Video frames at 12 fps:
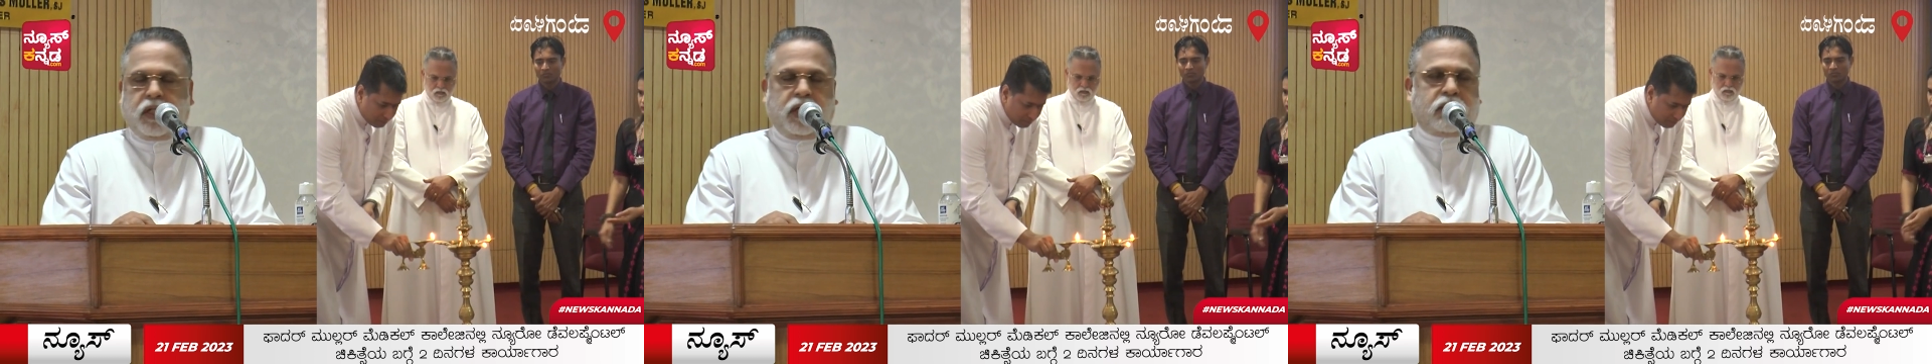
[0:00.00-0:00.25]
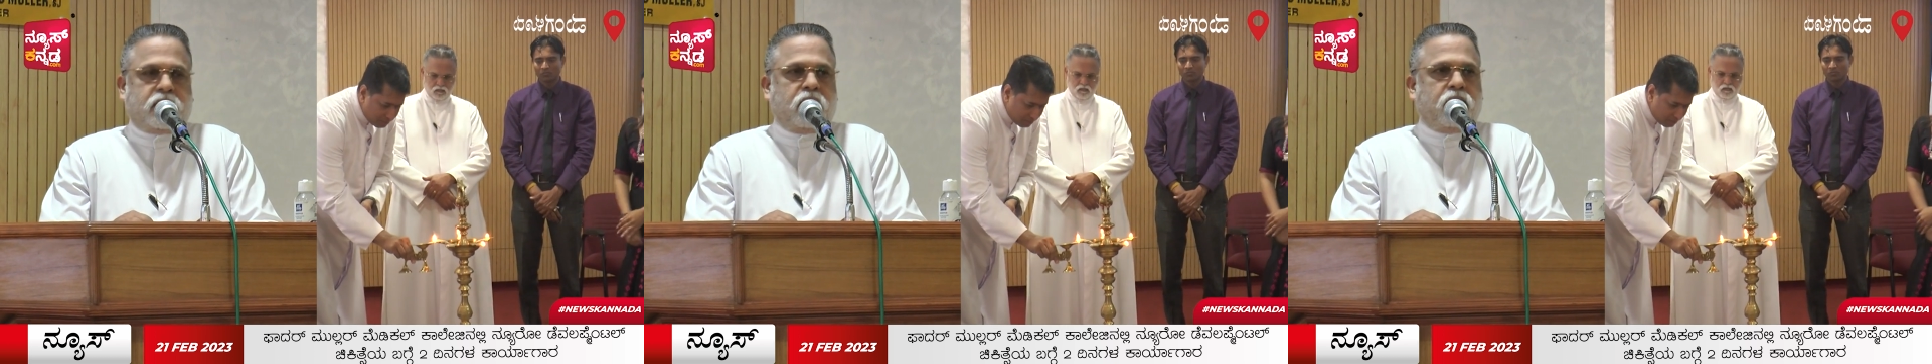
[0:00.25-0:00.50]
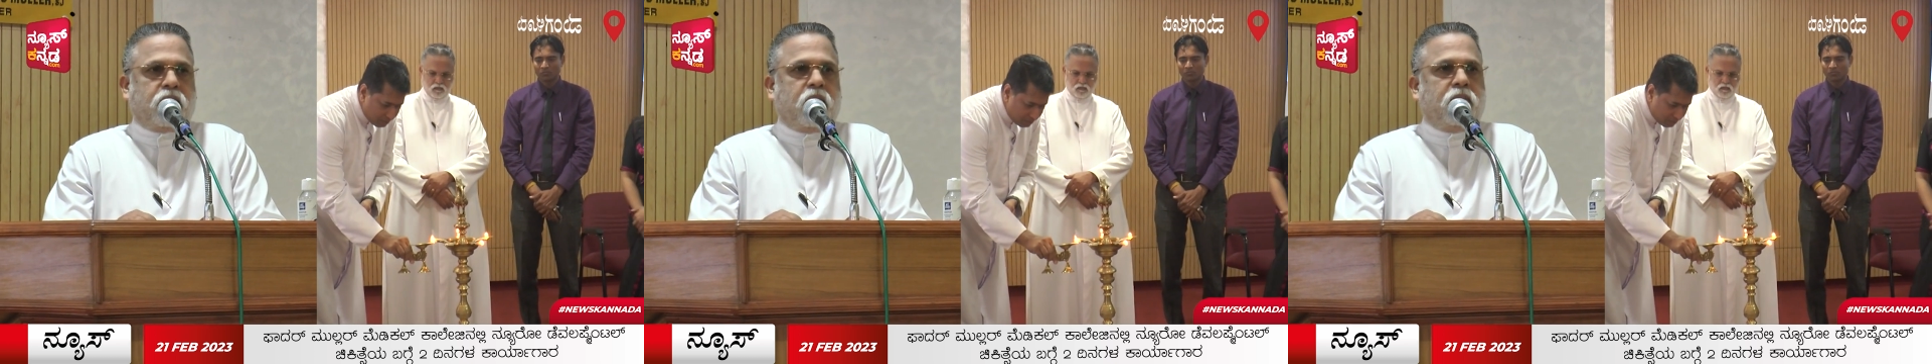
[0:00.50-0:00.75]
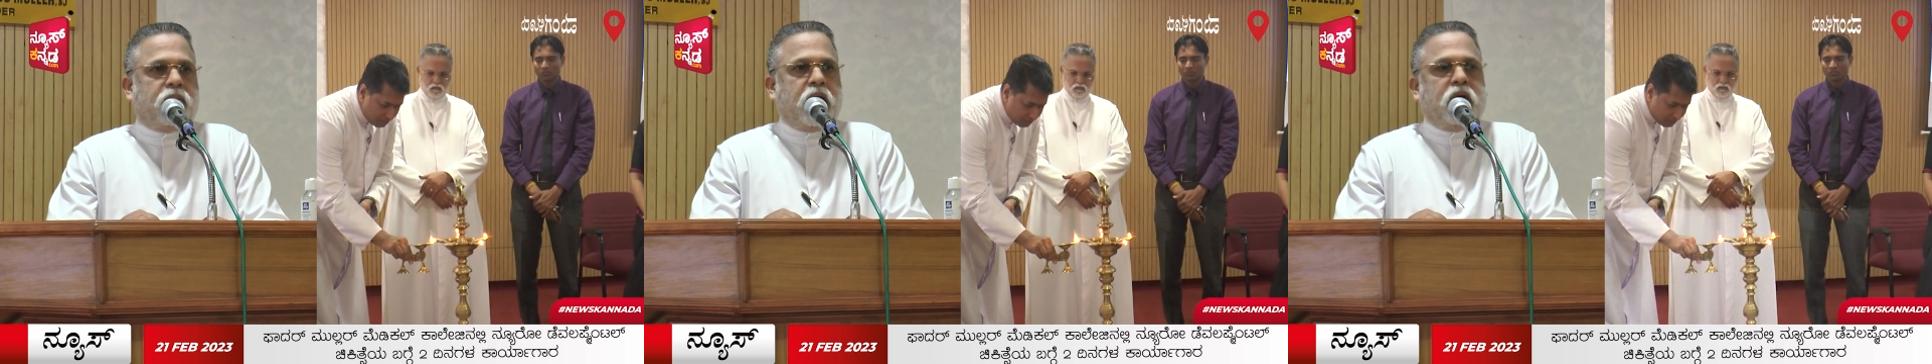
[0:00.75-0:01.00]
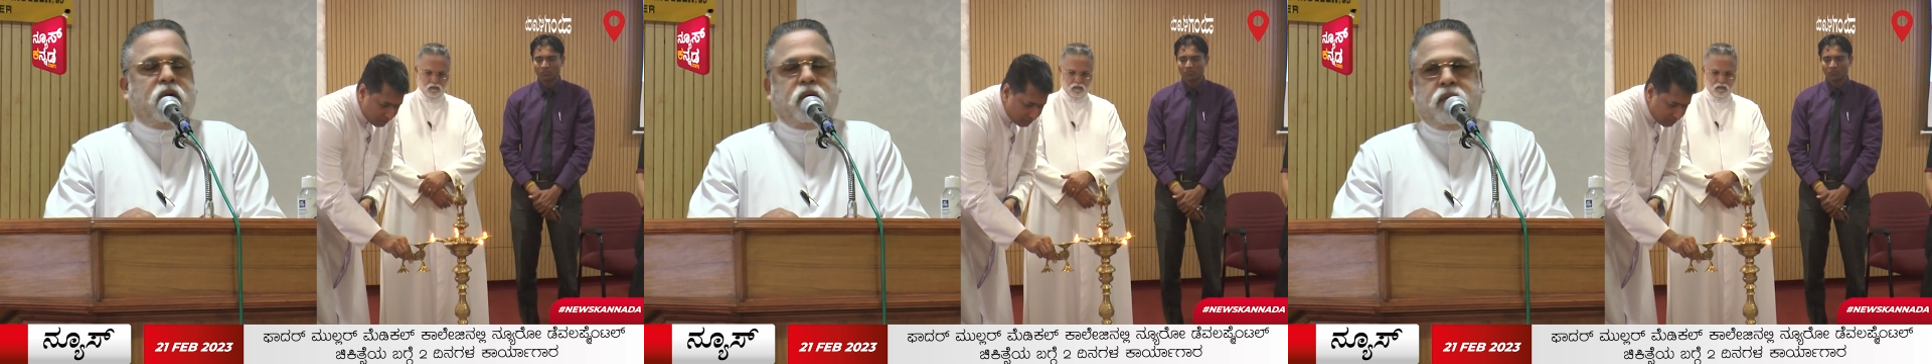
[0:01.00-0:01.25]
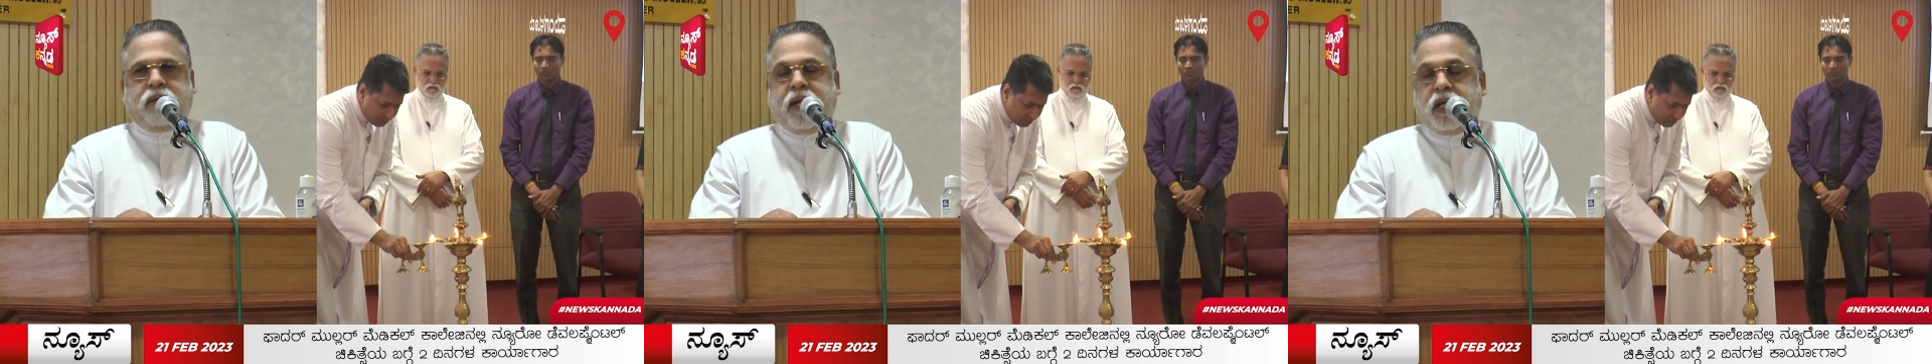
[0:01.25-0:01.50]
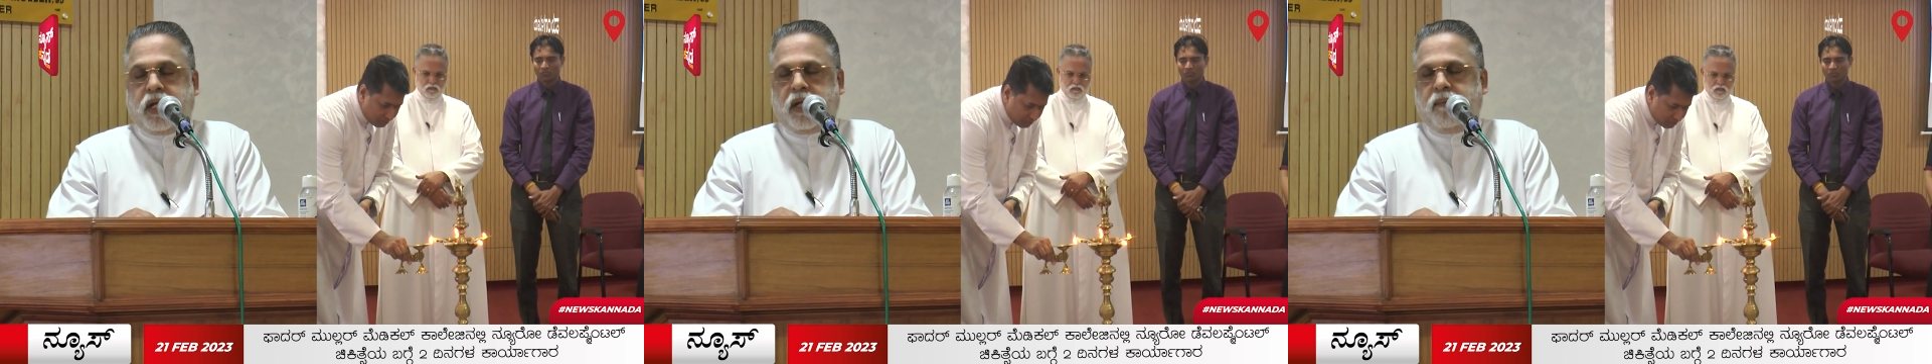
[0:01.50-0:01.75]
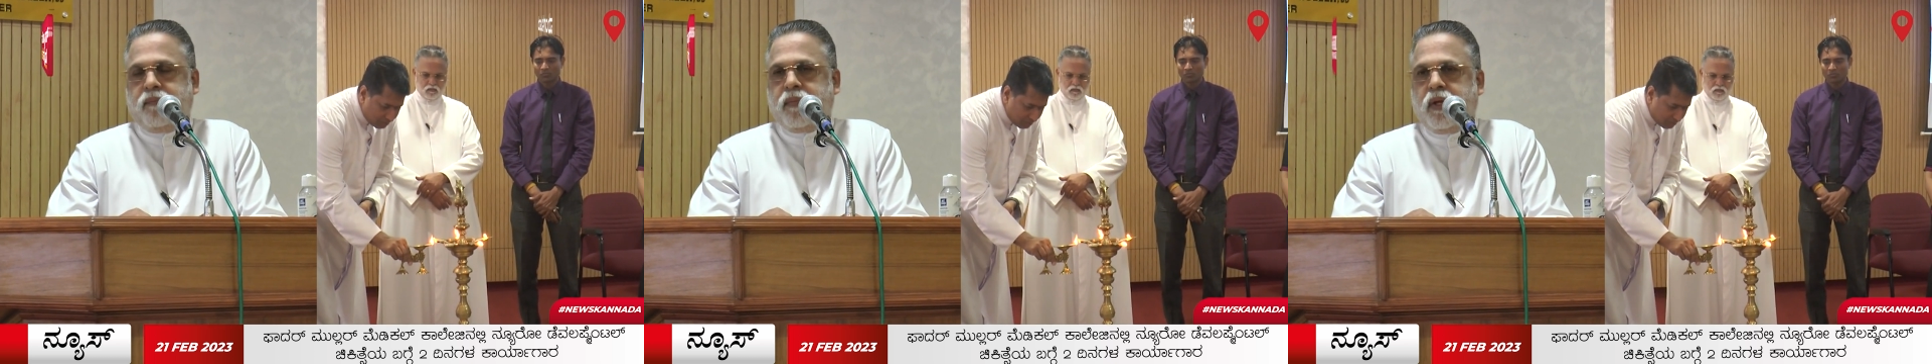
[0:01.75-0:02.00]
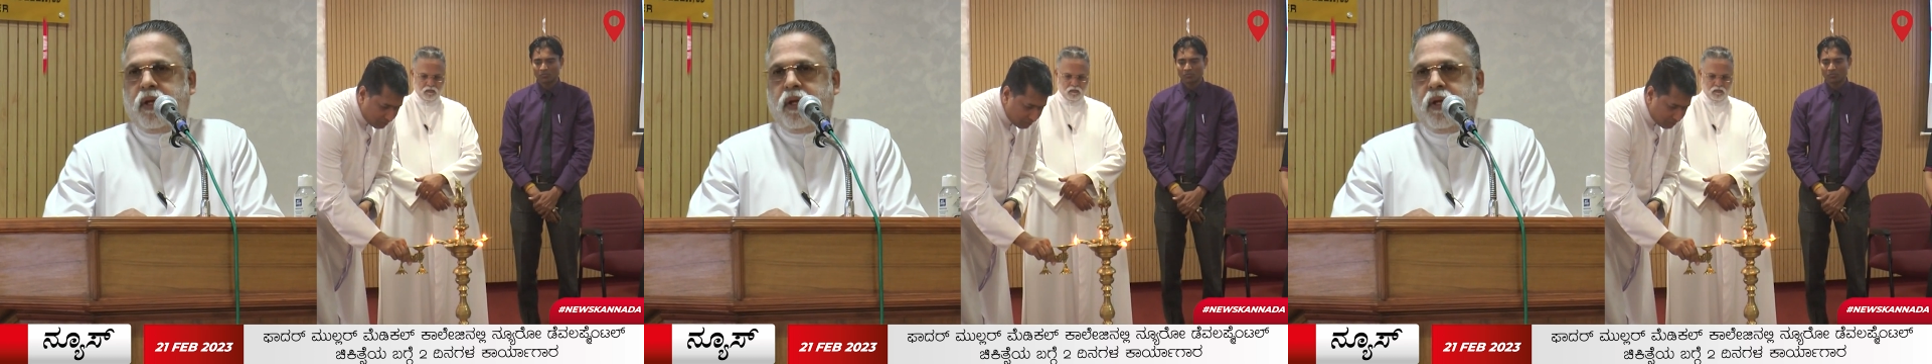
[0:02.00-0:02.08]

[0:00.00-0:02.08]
seats from 10 to 20,